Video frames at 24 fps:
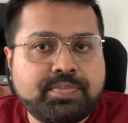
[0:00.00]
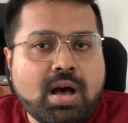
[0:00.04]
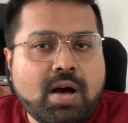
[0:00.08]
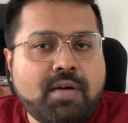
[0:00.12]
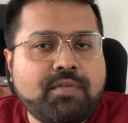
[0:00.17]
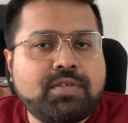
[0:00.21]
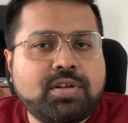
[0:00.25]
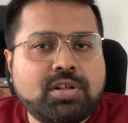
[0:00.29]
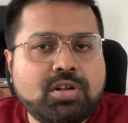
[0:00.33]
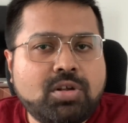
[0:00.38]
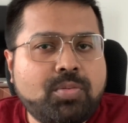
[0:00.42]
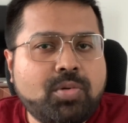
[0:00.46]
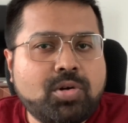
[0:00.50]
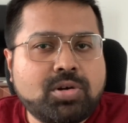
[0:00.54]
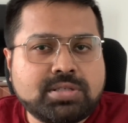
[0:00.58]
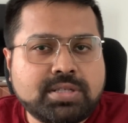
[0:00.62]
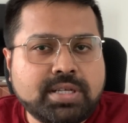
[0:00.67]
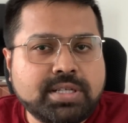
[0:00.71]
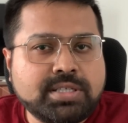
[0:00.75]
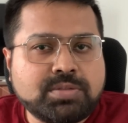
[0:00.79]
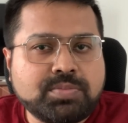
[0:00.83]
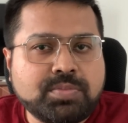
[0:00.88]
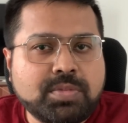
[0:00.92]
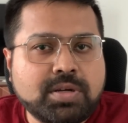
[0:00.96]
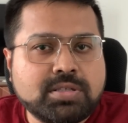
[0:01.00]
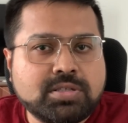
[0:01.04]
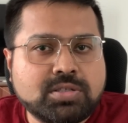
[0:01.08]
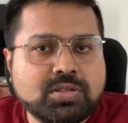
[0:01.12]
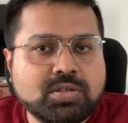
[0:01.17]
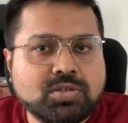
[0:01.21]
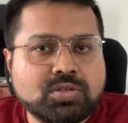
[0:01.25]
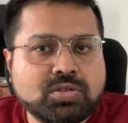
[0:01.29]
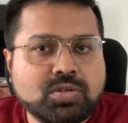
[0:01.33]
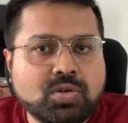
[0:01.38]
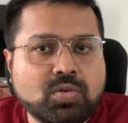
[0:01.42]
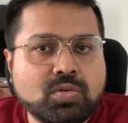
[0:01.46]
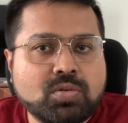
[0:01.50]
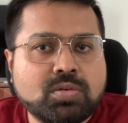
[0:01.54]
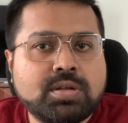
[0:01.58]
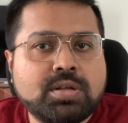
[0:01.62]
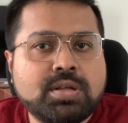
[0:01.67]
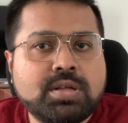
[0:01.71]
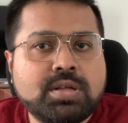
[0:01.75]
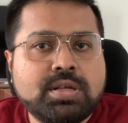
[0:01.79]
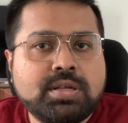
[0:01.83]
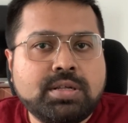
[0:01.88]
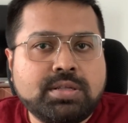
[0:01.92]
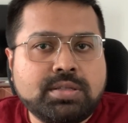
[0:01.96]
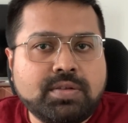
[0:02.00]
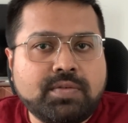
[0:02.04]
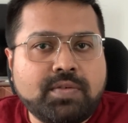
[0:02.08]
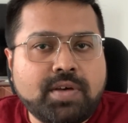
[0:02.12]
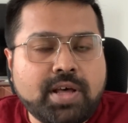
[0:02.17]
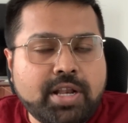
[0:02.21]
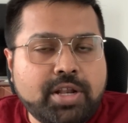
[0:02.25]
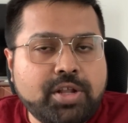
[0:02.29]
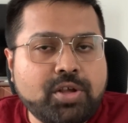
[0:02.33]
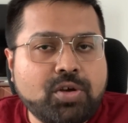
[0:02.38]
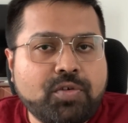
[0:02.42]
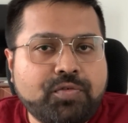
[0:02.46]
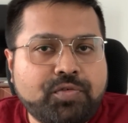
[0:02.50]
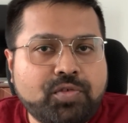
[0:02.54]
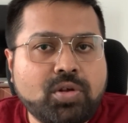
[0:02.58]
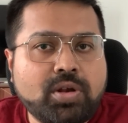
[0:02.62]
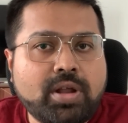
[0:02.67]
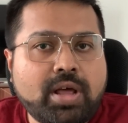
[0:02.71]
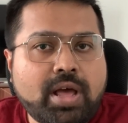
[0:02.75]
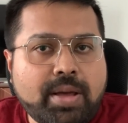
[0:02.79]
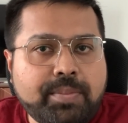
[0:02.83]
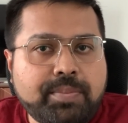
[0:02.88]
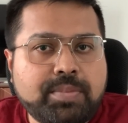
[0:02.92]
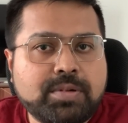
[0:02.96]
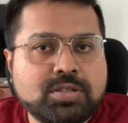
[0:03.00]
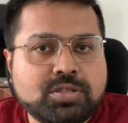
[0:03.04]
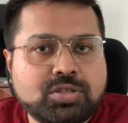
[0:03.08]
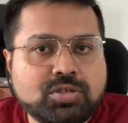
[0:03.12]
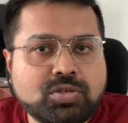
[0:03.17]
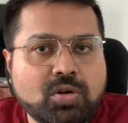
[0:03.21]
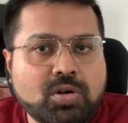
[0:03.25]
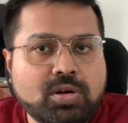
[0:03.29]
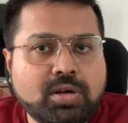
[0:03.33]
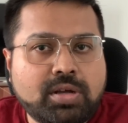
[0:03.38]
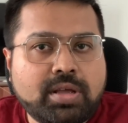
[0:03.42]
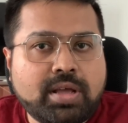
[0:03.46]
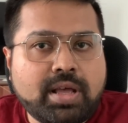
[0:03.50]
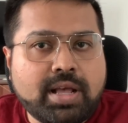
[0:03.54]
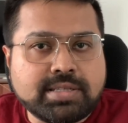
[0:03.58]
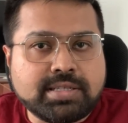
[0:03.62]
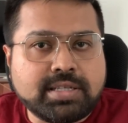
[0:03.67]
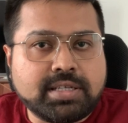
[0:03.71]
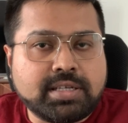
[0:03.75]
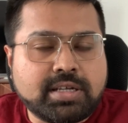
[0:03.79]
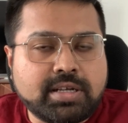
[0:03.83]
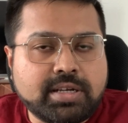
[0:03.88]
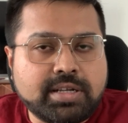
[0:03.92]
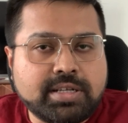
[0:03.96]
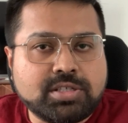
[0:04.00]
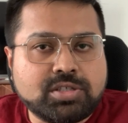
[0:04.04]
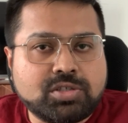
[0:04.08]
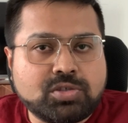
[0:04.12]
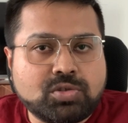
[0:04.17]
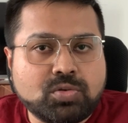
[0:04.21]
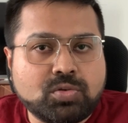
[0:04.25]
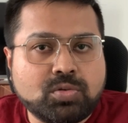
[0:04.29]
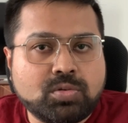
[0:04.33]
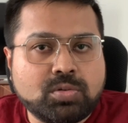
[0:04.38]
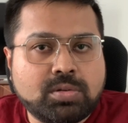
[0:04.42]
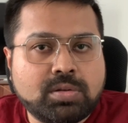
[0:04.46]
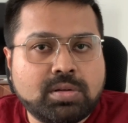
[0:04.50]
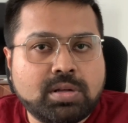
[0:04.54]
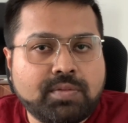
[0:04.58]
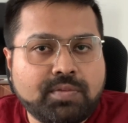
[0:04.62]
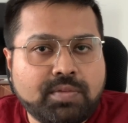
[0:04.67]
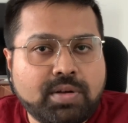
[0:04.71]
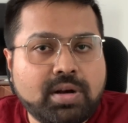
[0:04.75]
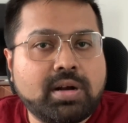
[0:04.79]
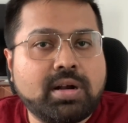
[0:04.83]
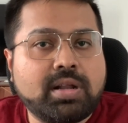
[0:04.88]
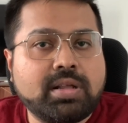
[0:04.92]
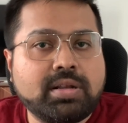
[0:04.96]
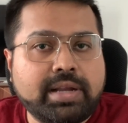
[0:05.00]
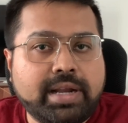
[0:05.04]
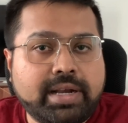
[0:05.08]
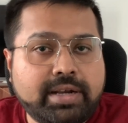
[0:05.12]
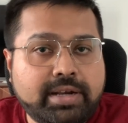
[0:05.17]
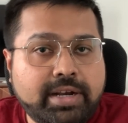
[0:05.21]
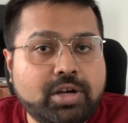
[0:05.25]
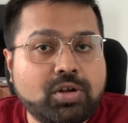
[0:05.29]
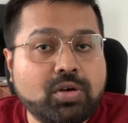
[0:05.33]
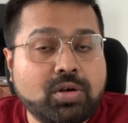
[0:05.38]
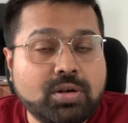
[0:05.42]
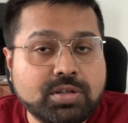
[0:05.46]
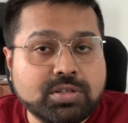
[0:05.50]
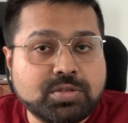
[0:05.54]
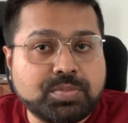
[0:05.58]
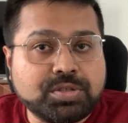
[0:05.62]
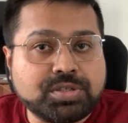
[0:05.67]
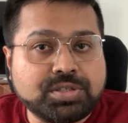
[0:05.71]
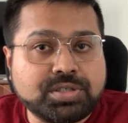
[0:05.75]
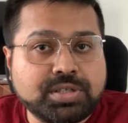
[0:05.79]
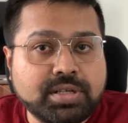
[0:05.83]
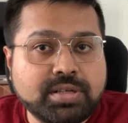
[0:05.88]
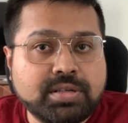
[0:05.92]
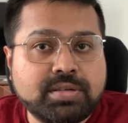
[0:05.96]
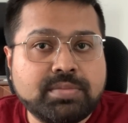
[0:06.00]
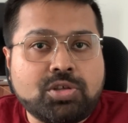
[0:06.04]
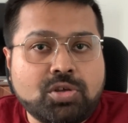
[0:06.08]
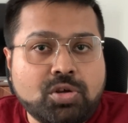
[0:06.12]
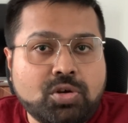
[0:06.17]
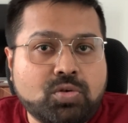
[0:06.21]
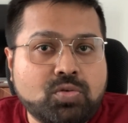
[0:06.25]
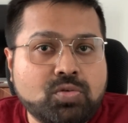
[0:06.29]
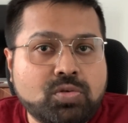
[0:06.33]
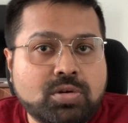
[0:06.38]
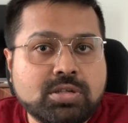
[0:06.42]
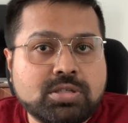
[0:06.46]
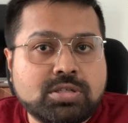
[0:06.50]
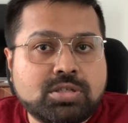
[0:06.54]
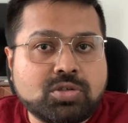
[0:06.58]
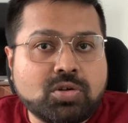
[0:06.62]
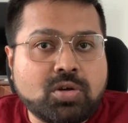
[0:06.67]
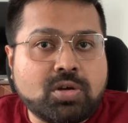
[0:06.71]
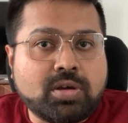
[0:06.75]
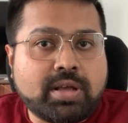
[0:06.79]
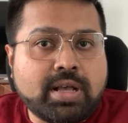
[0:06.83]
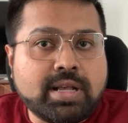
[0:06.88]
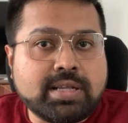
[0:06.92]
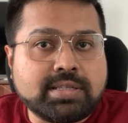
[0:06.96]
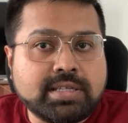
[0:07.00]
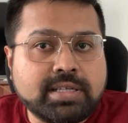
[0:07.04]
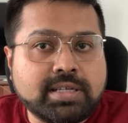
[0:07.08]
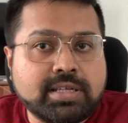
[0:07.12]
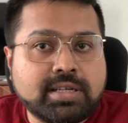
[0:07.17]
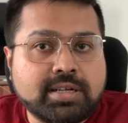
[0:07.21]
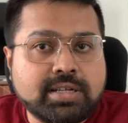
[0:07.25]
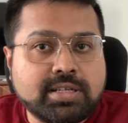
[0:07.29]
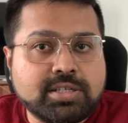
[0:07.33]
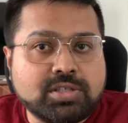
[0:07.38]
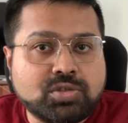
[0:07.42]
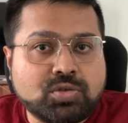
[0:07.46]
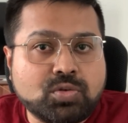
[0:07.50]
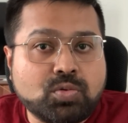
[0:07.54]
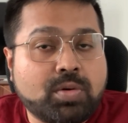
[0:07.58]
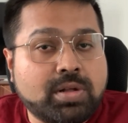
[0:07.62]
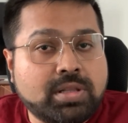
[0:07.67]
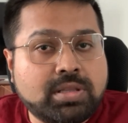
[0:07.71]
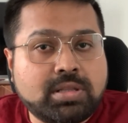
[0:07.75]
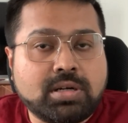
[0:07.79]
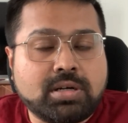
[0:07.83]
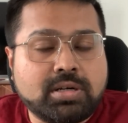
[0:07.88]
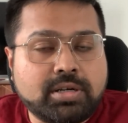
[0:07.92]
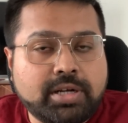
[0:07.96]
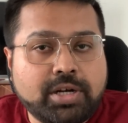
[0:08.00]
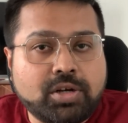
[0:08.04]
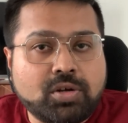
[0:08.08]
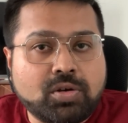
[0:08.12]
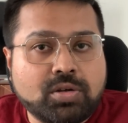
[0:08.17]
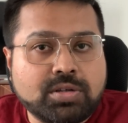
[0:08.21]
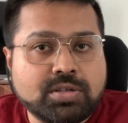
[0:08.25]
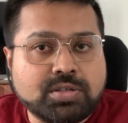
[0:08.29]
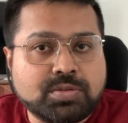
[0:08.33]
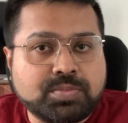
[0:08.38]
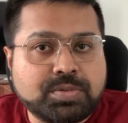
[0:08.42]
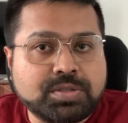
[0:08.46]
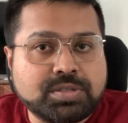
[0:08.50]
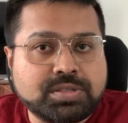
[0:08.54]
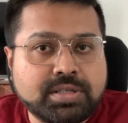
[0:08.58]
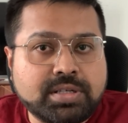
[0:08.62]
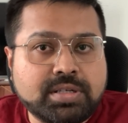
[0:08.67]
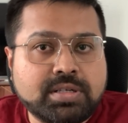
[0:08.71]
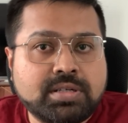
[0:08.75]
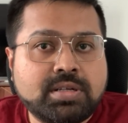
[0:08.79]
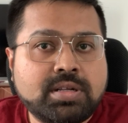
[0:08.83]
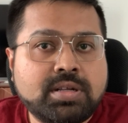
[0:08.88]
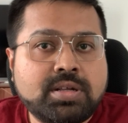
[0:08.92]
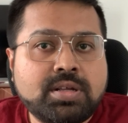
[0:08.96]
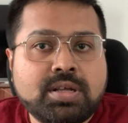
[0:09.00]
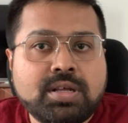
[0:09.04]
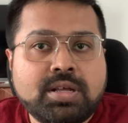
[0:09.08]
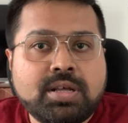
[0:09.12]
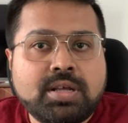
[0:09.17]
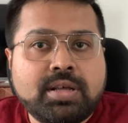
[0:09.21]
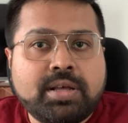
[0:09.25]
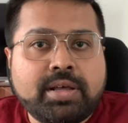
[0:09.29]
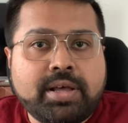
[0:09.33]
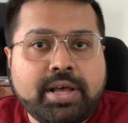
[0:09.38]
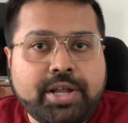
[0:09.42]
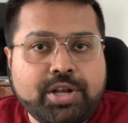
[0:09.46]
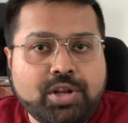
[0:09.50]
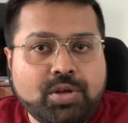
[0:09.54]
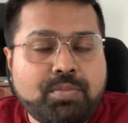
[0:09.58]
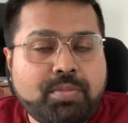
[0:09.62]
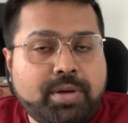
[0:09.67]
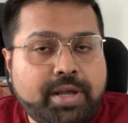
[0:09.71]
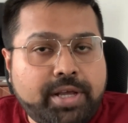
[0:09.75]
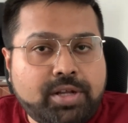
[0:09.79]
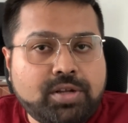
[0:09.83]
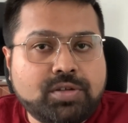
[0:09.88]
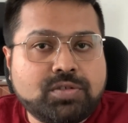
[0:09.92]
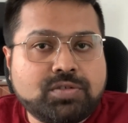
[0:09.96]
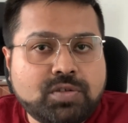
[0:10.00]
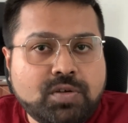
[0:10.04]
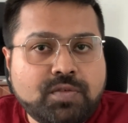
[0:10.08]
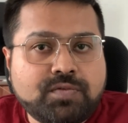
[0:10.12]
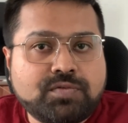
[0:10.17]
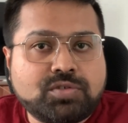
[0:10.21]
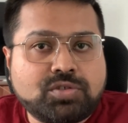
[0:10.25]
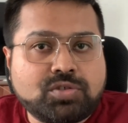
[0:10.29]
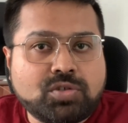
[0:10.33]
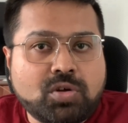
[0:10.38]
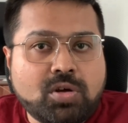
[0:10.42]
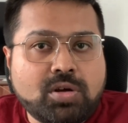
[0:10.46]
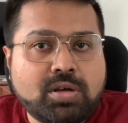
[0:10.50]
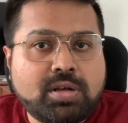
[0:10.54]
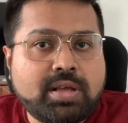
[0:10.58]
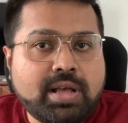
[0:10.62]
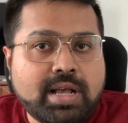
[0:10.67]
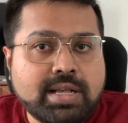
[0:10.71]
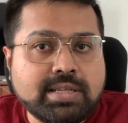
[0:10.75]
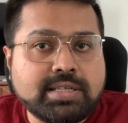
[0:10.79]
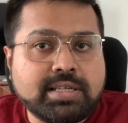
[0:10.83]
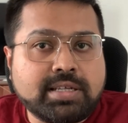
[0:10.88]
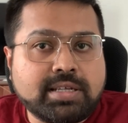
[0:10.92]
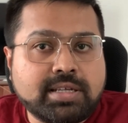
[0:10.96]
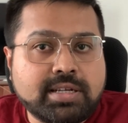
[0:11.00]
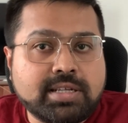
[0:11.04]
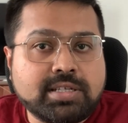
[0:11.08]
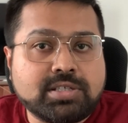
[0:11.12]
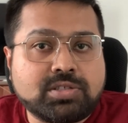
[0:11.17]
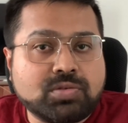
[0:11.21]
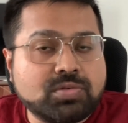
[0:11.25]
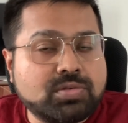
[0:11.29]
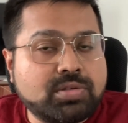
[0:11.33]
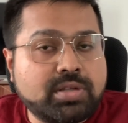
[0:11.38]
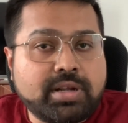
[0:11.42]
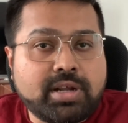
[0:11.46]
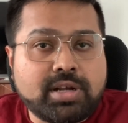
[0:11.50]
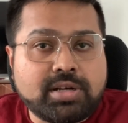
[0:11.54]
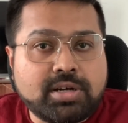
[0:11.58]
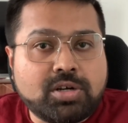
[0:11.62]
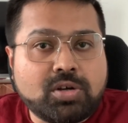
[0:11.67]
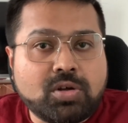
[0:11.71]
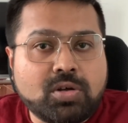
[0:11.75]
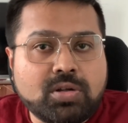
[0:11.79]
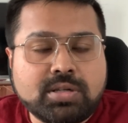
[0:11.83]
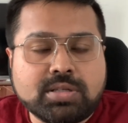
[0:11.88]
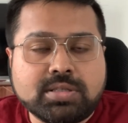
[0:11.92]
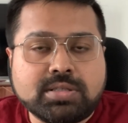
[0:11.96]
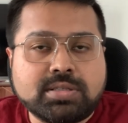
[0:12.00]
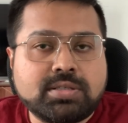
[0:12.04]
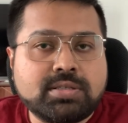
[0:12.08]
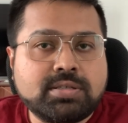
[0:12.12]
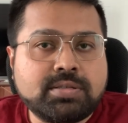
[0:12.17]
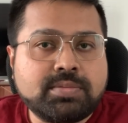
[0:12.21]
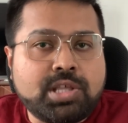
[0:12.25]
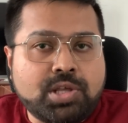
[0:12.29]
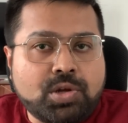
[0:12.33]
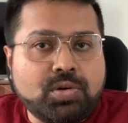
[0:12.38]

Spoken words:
After about 6 months or so, the value of your Apple stock has increased to $180 per share, your Google stock has increased to $130 per share, and your Microsoft stock has increased to $300.